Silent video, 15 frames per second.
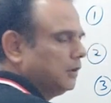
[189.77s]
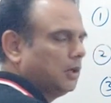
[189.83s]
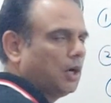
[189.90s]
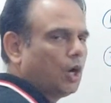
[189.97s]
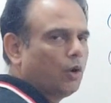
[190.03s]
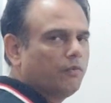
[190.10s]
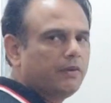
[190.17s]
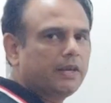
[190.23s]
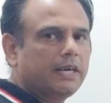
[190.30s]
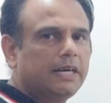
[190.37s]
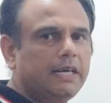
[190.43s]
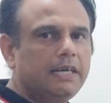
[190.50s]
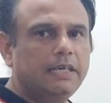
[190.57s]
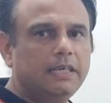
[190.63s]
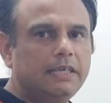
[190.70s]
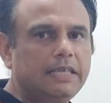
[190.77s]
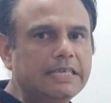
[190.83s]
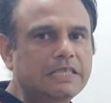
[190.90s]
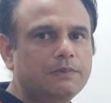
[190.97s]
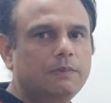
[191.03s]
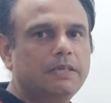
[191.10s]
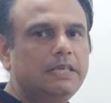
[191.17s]
How we read
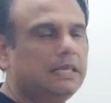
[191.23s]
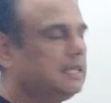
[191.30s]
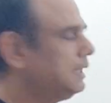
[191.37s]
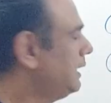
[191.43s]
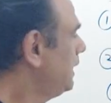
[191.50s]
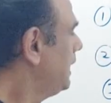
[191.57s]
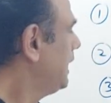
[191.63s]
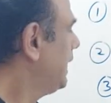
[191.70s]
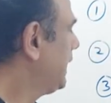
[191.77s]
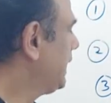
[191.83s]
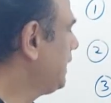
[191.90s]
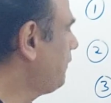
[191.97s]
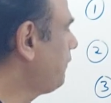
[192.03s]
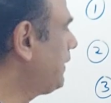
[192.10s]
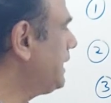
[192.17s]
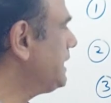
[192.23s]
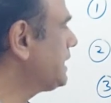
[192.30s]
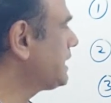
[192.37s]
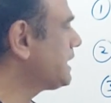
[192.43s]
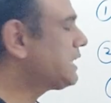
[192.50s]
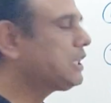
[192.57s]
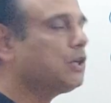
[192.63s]
this one?
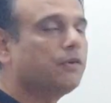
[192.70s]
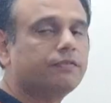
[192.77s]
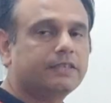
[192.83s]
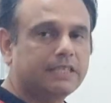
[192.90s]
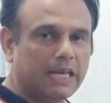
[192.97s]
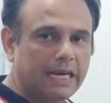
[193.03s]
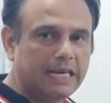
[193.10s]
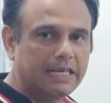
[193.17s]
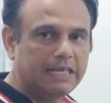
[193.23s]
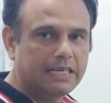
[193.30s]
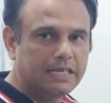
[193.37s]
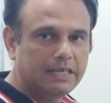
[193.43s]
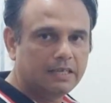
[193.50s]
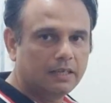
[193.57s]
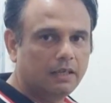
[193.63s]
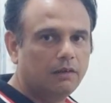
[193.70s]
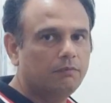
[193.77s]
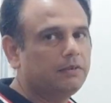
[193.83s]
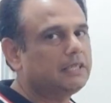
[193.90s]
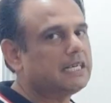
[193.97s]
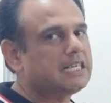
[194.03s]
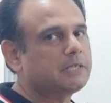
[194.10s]
Differentiation of sin theta
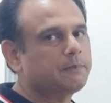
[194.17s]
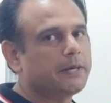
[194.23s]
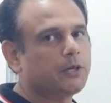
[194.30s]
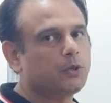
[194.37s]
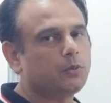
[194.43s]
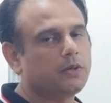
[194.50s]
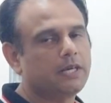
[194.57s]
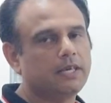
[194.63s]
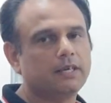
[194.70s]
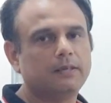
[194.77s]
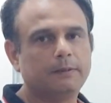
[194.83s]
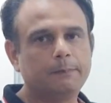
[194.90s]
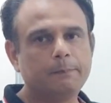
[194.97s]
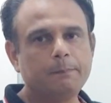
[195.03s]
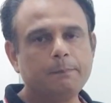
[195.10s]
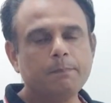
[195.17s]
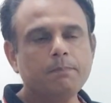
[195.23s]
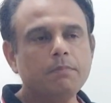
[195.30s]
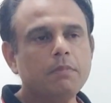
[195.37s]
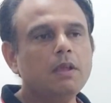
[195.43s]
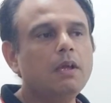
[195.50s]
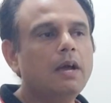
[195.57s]
with respect to theta,
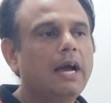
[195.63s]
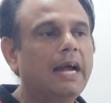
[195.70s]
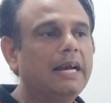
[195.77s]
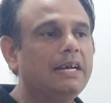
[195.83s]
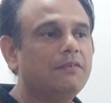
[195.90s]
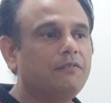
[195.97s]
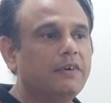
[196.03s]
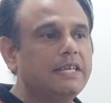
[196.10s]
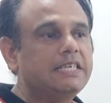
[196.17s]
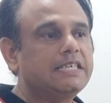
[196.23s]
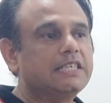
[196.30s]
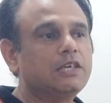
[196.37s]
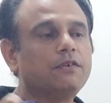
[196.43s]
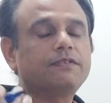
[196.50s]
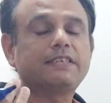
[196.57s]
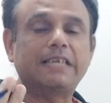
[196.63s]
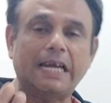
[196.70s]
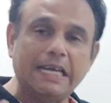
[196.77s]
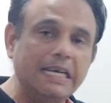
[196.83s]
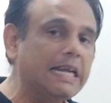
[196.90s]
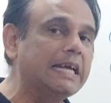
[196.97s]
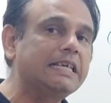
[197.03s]
and differentiation of
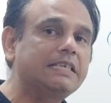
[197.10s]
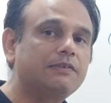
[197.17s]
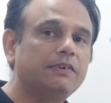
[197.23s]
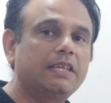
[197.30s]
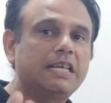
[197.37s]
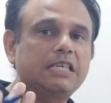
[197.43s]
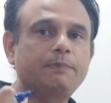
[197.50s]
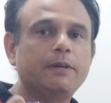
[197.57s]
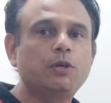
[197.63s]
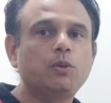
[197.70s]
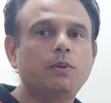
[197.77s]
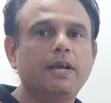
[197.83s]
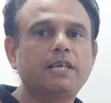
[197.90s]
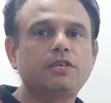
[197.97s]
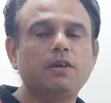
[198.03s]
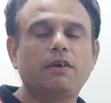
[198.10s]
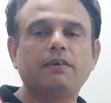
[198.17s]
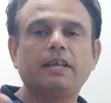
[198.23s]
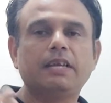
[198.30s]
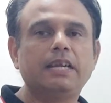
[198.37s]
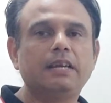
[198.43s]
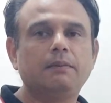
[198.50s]
sin x with respect to x we have
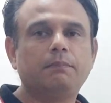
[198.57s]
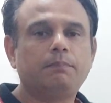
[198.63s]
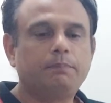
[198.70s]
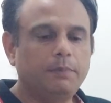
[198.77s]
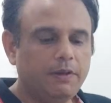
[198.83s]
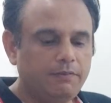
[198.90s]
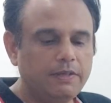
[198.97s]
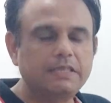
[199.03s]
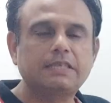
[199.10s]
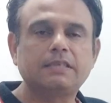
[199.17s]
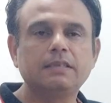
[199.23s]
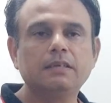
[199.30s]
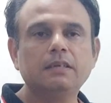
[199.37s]
done in previous